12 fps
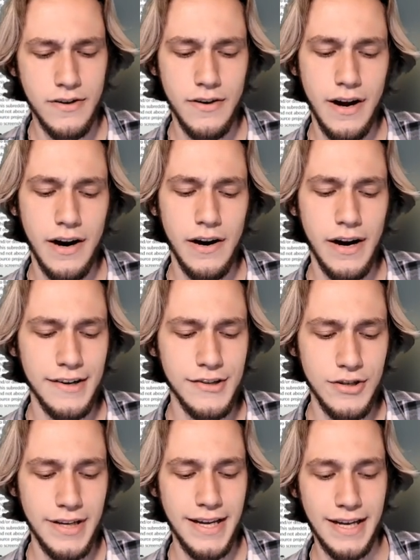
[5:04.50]
there are
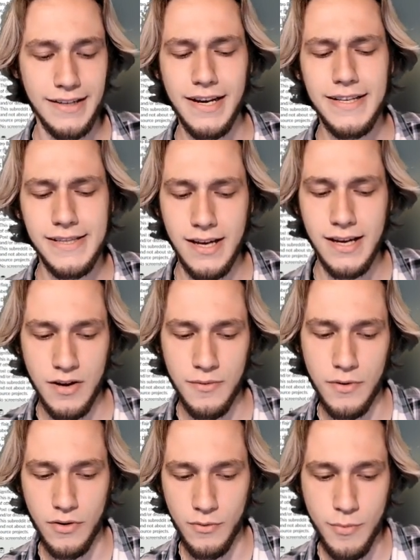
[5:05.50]
actually at least a
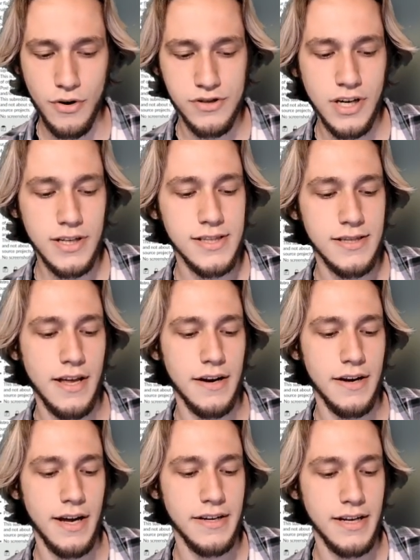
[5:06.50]
couple of projects
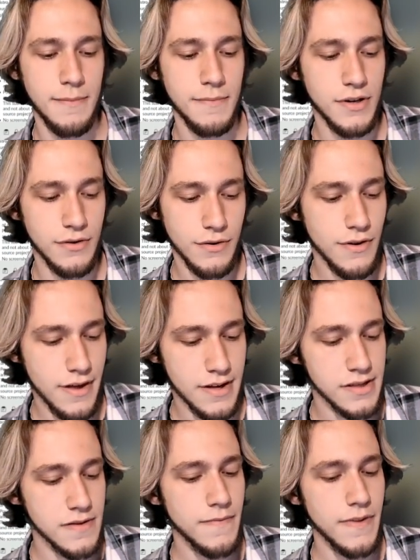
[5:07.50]
that attempt to do
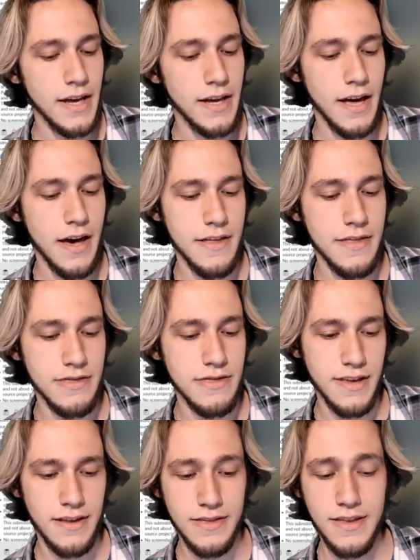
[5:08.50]
this,
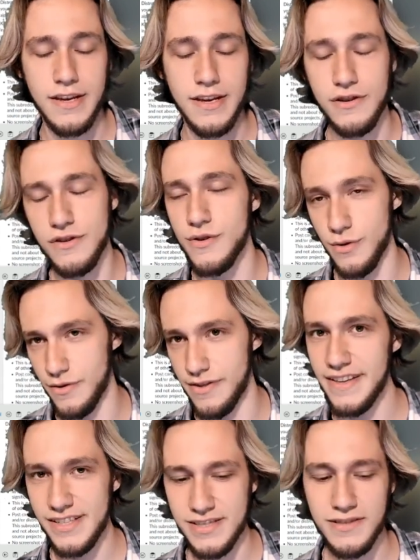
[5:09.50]
and they, they do
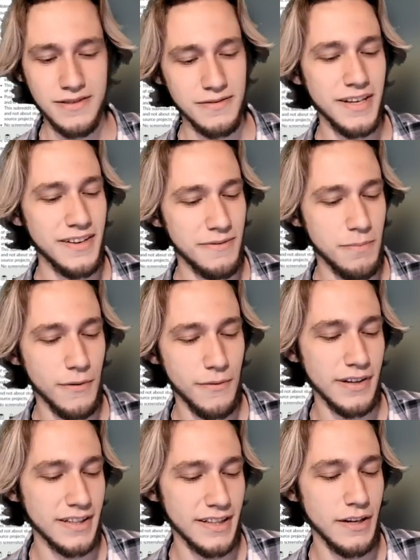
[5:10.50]
this
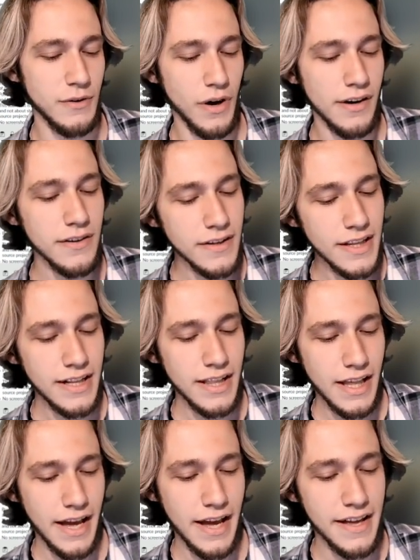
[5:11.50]
perfectly well.
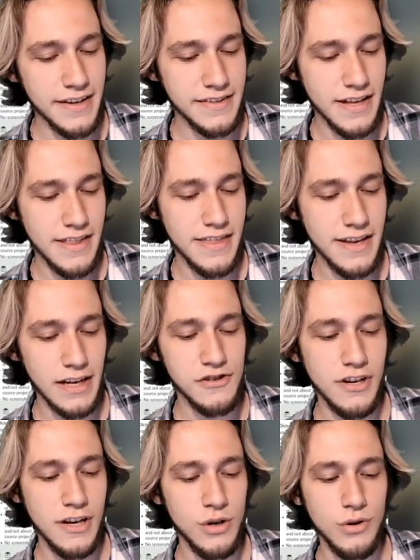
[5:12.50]
And they
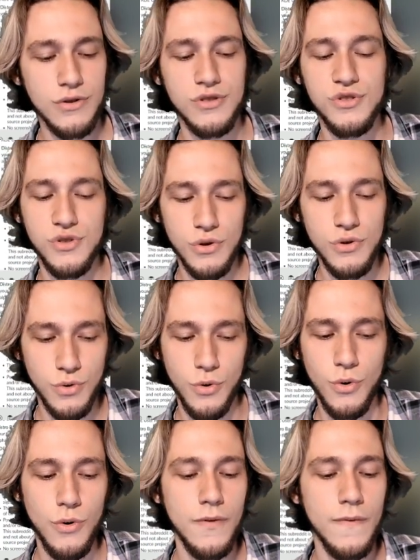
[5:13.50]
actually look so
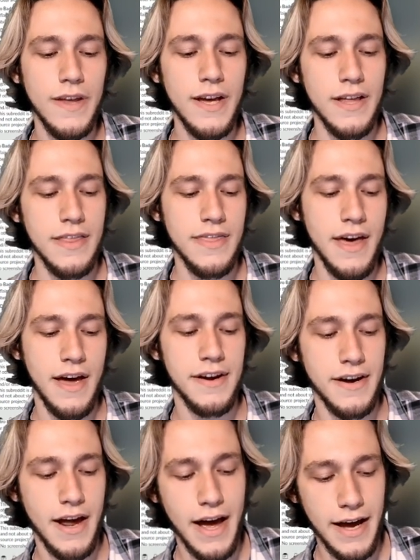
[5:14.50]
cool
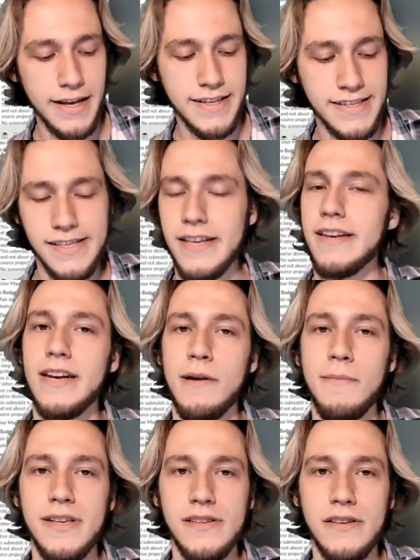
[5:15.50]
that I sent
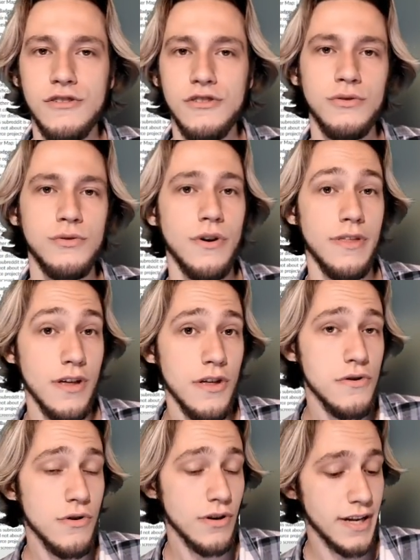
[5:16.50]
a message to
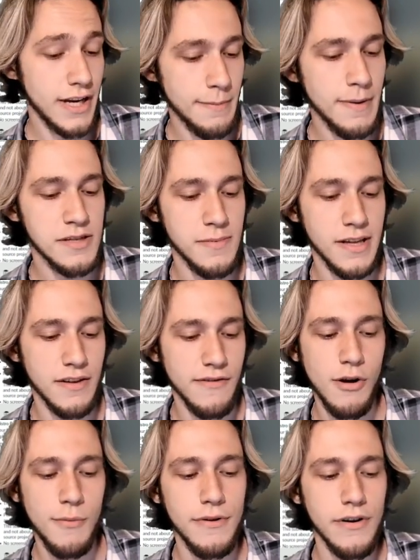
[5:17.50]
another K D E Plasma
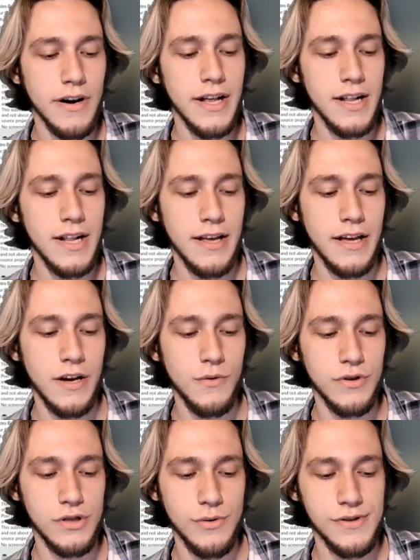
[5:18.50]
developer, uh,
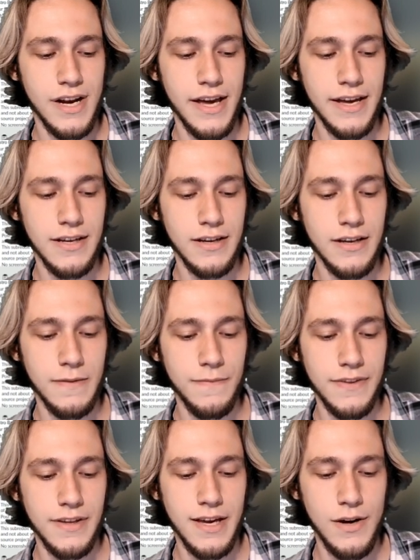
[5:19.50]
which was like,
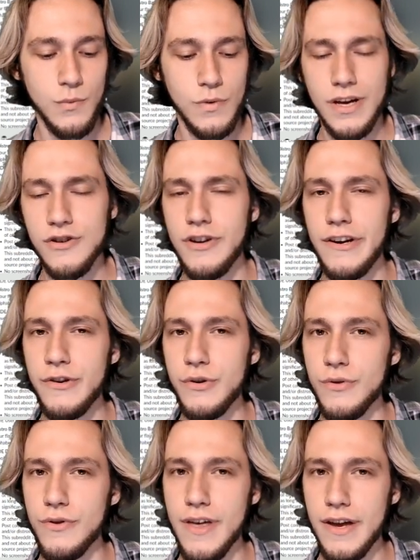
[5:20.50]
um, can we actually
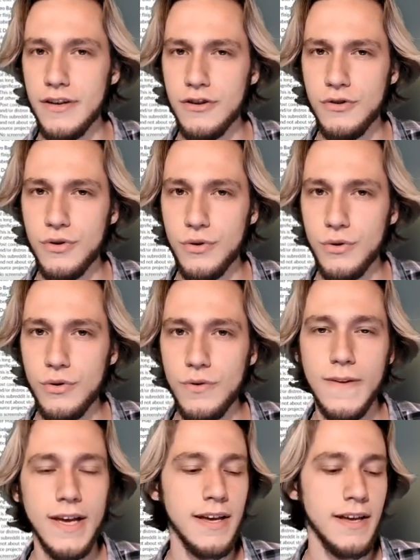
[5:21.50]
do that
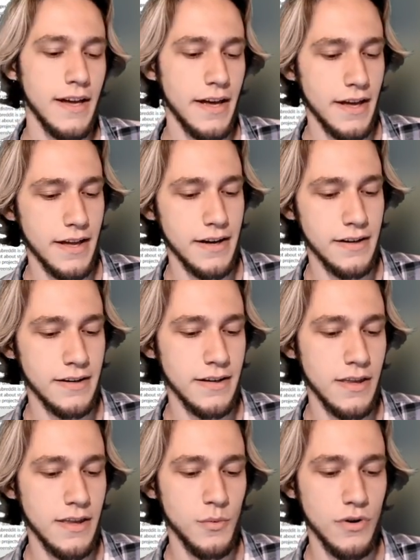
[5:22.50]
too? And
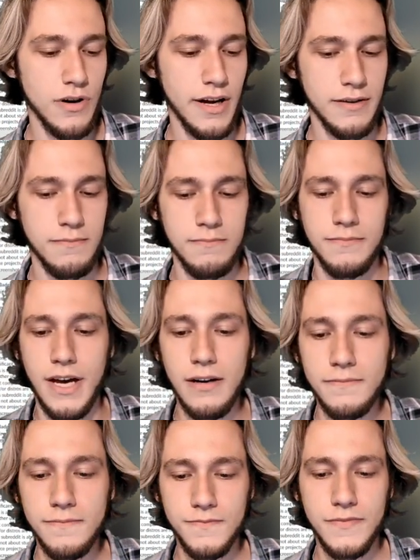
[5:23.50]
uh, they were like,
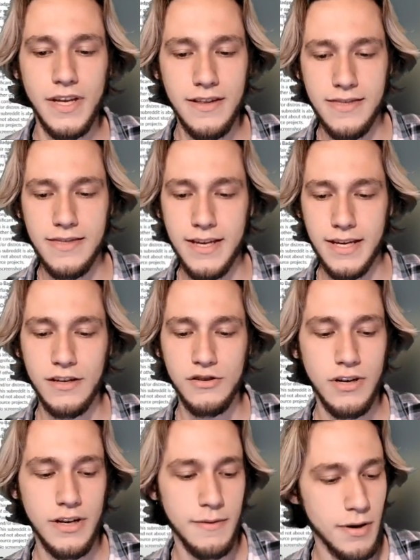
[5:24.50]
yeah. And they
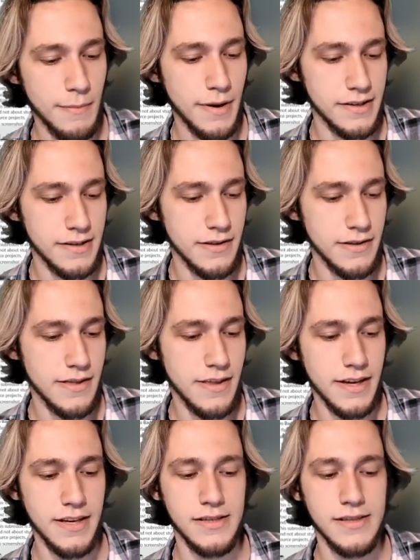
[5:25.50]
actually implemented
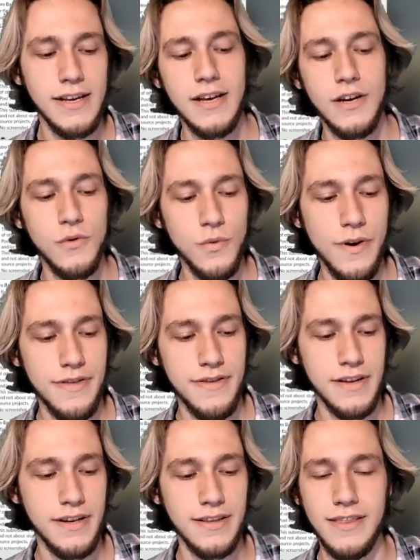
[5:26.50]
this
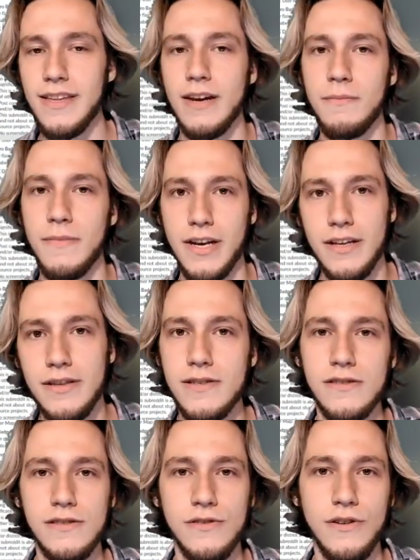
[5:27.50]
within ten
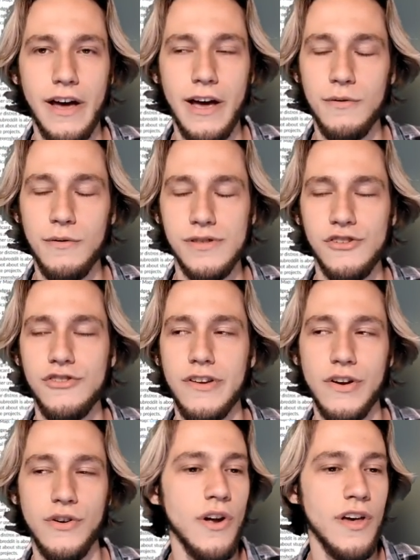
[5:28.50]
minutes. So I was
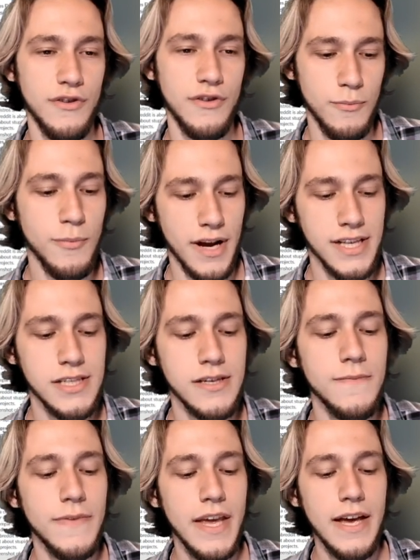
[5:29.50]
actually rather
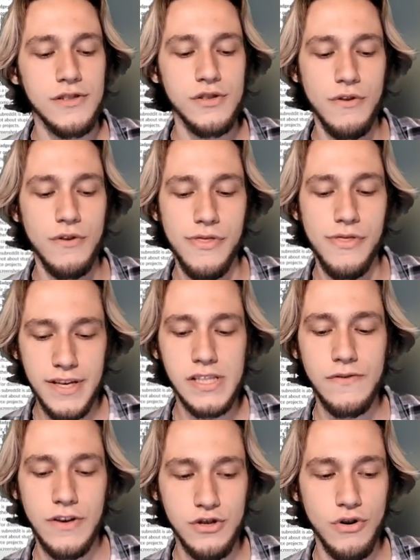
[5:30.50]
impressed. So
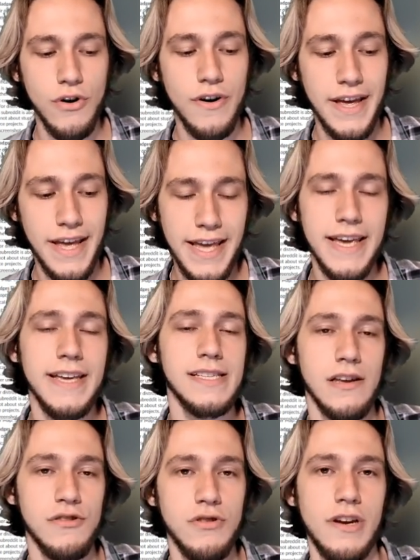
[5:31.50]
this feature
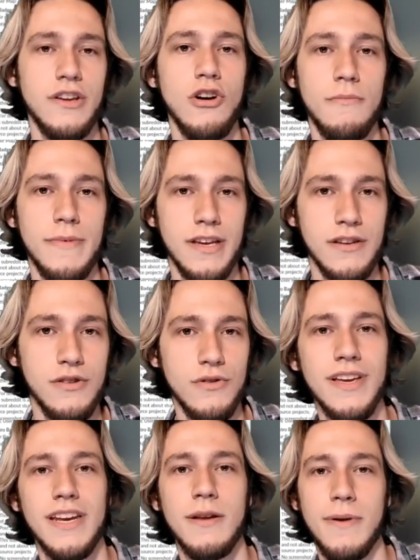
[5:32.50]
is actually coming
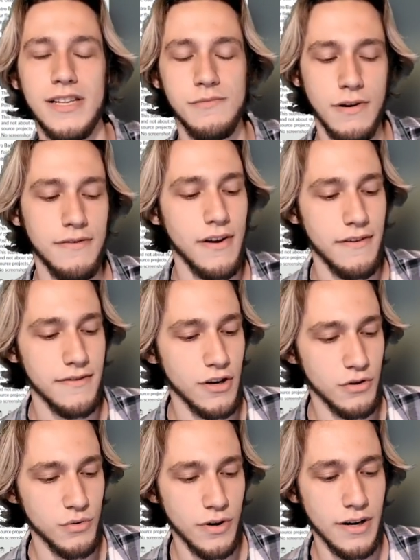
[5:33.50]
to K D E Plasma five
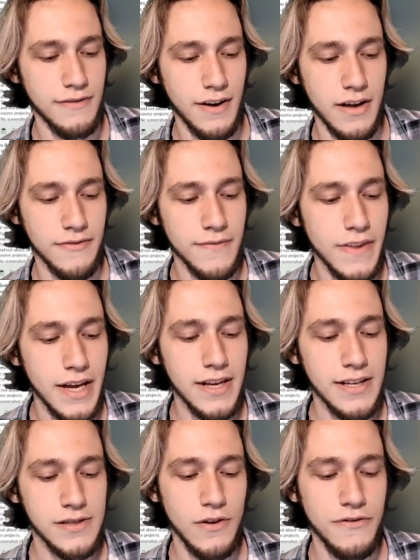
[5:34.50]
point twenty-five.
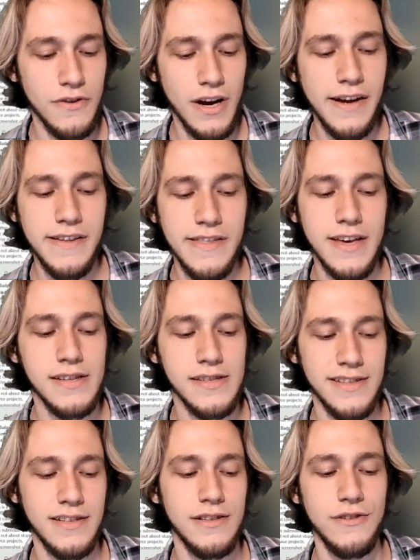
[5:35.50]
So if you like
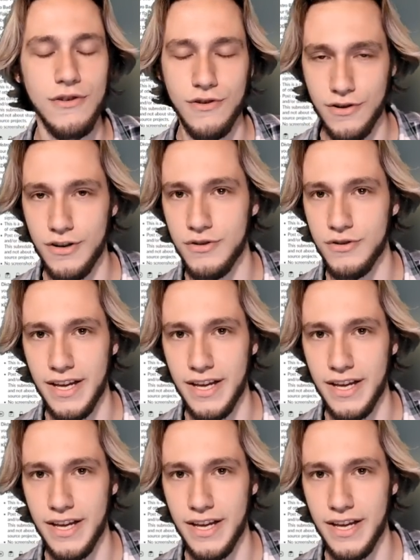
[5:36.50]
this, you're going to